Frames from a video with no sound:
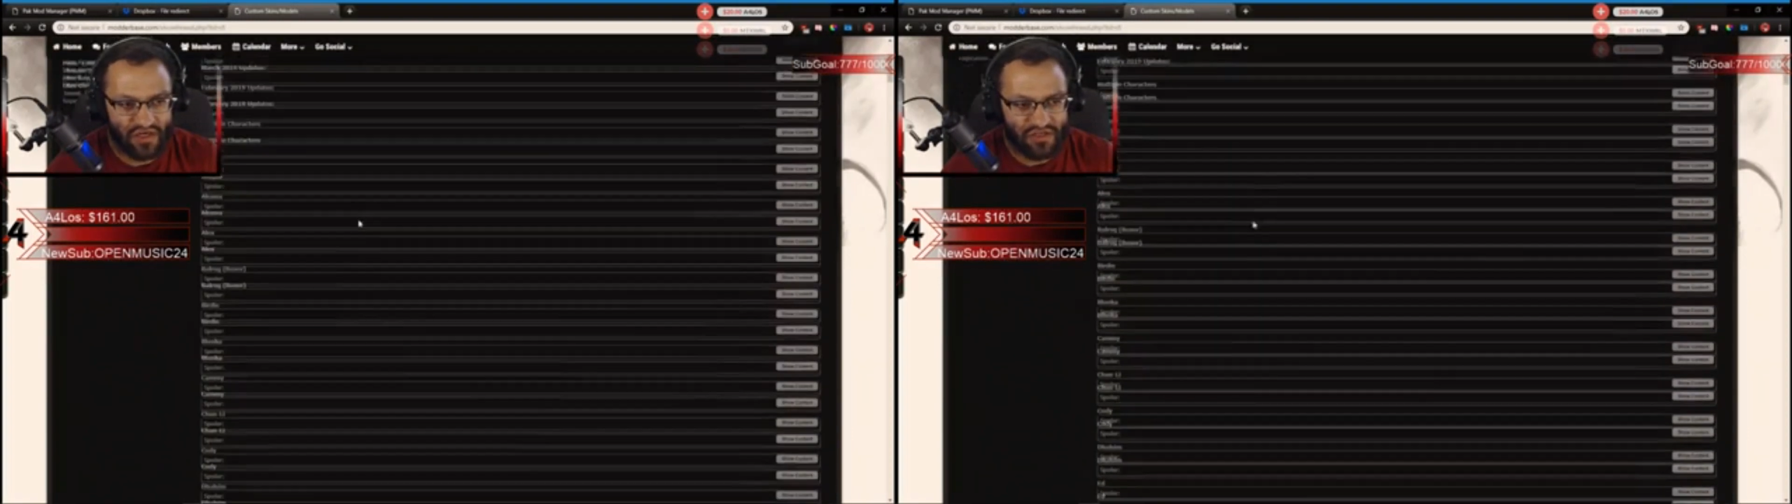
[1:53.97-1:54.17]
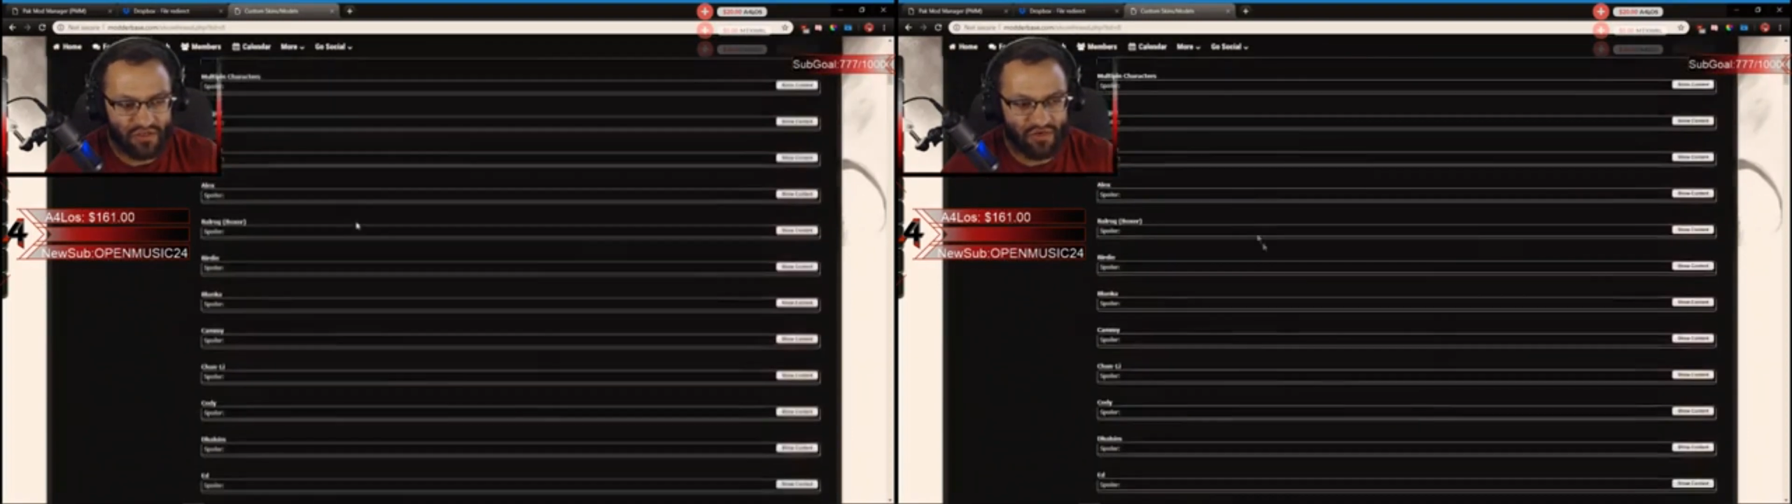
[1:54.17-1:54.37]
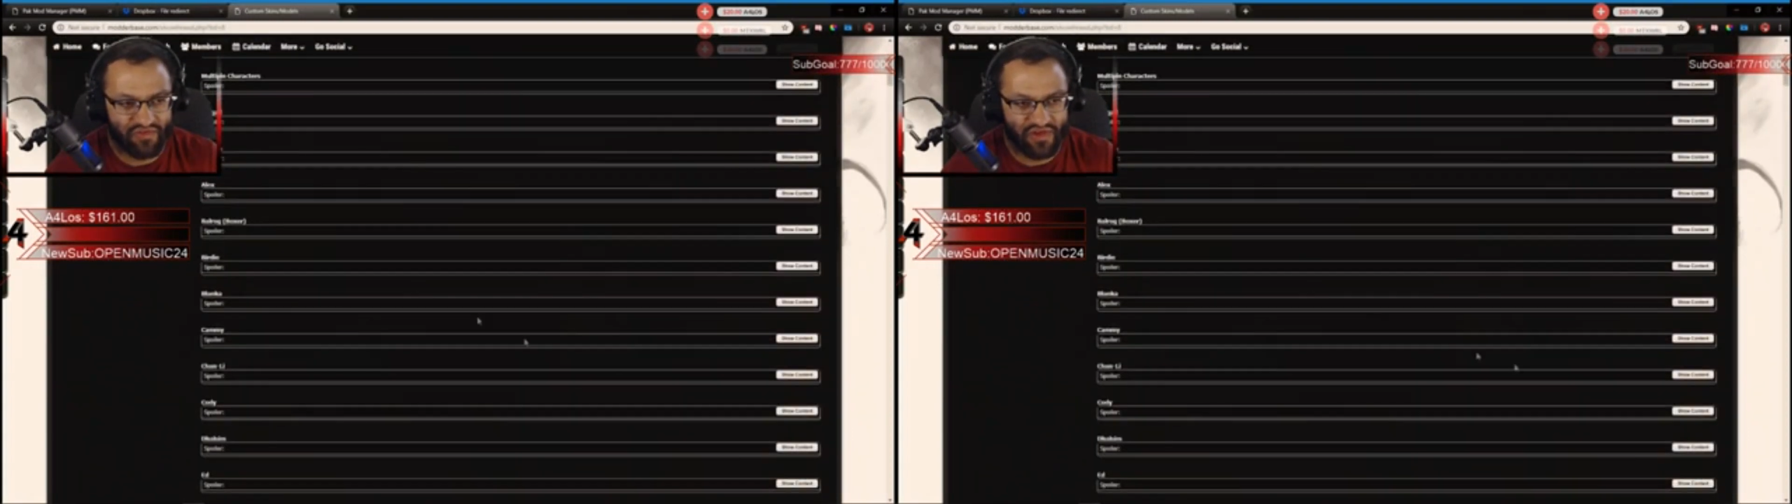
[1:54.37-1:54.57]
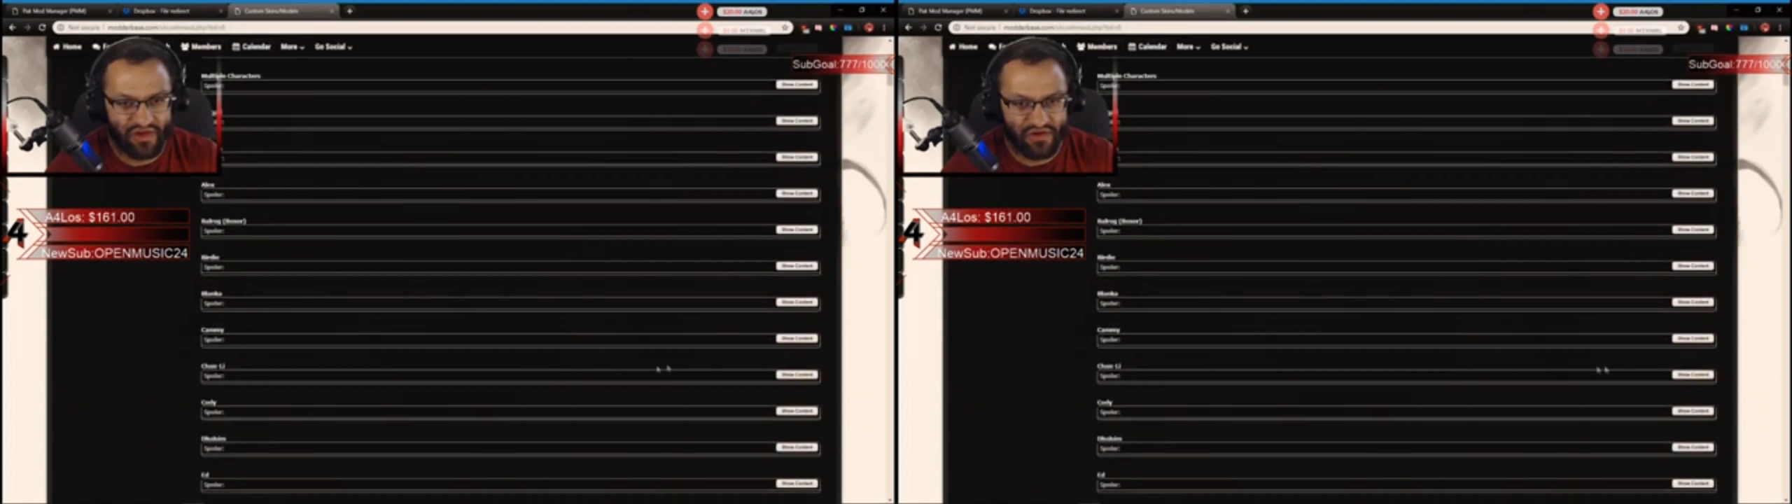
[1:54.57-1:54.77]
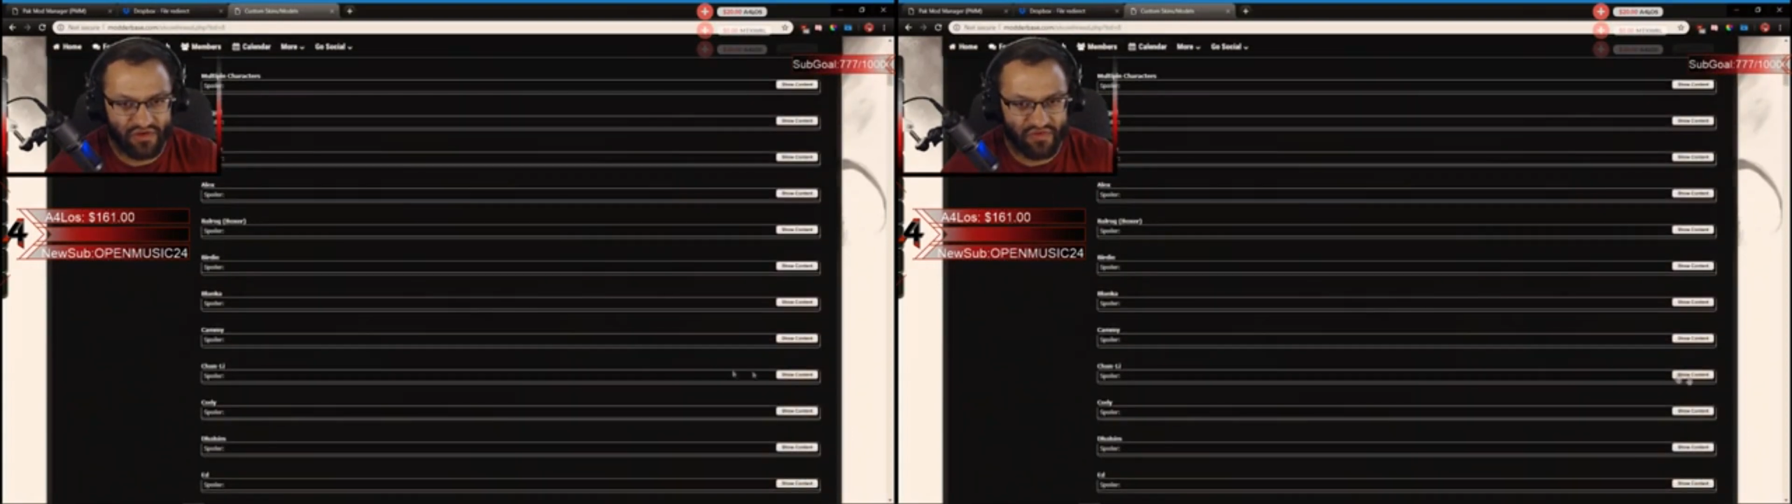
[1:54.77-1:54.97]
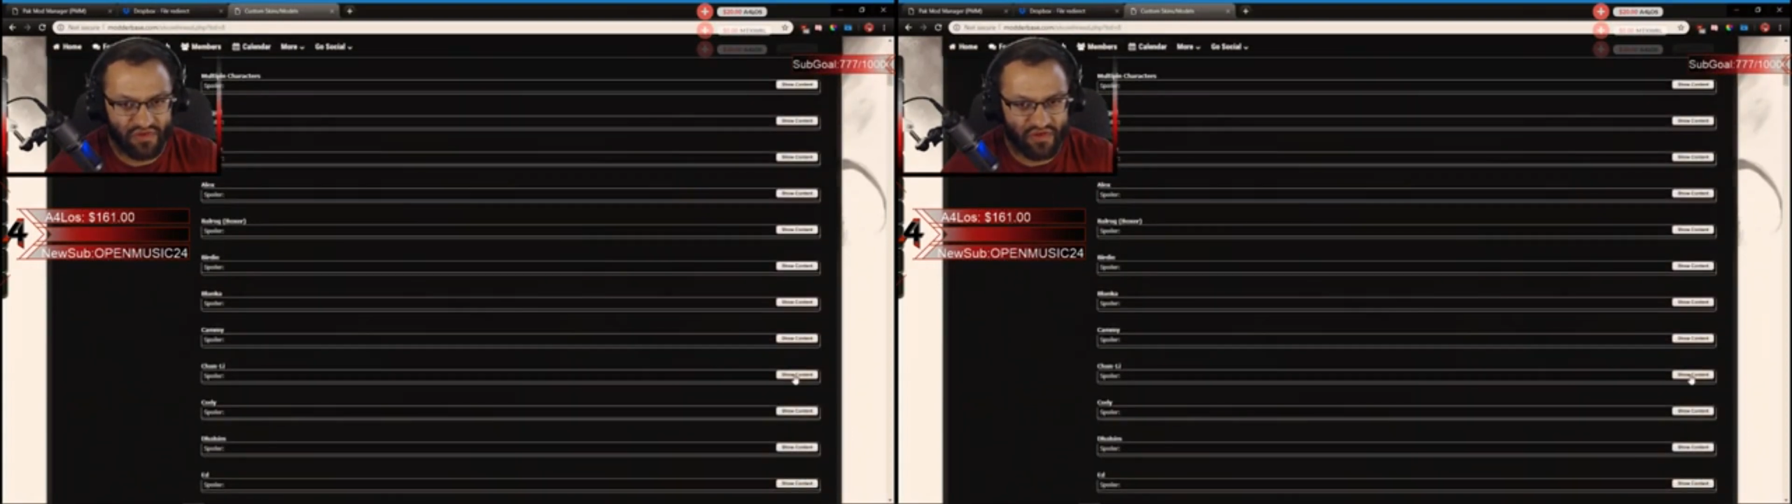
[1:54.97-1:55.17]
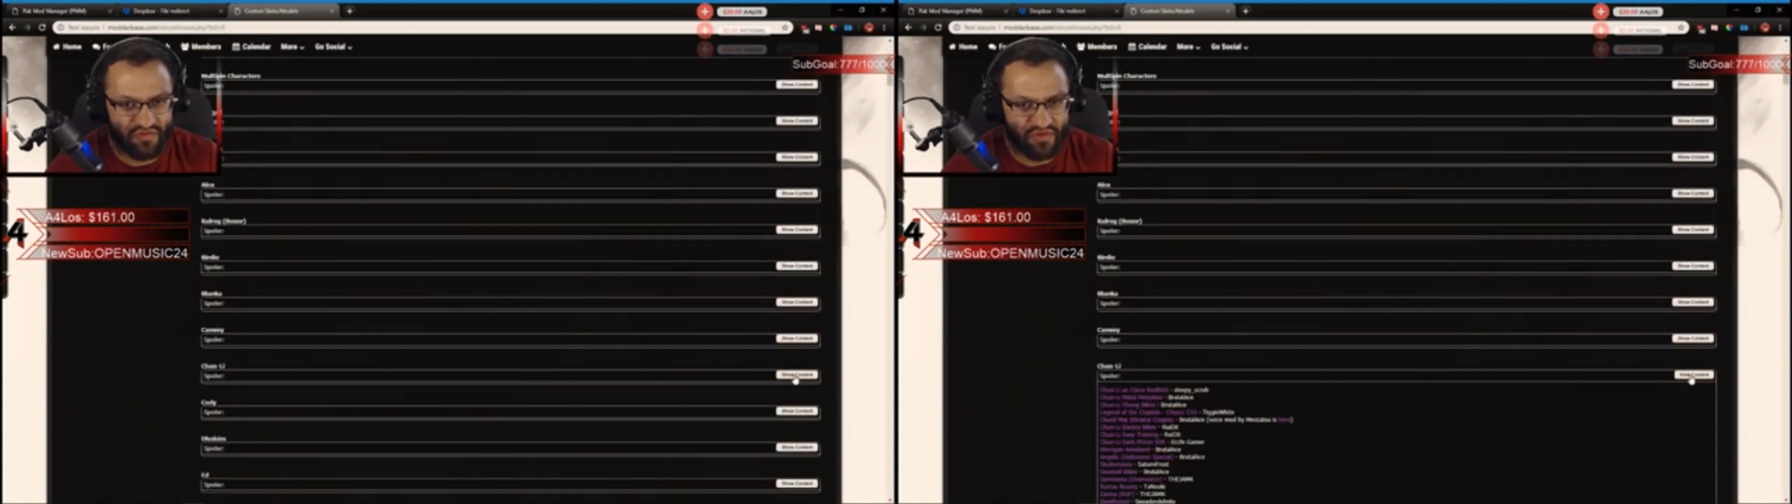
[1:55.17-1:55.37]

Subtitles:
So whatever character, if you're looking